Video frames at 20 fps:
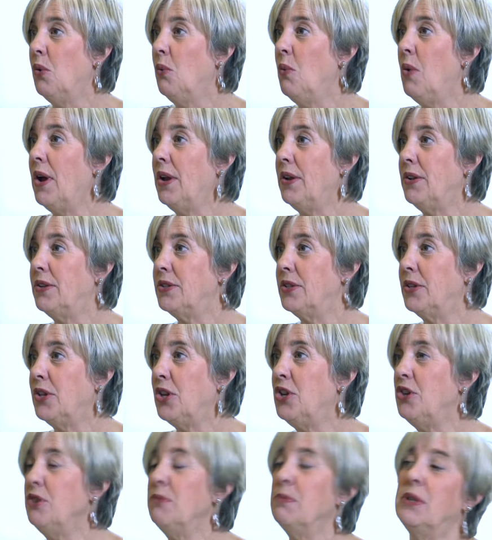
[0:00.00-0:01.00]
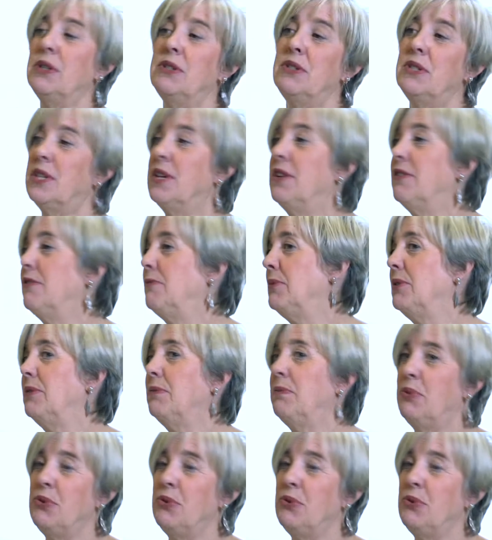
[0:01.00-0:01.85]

what humans have been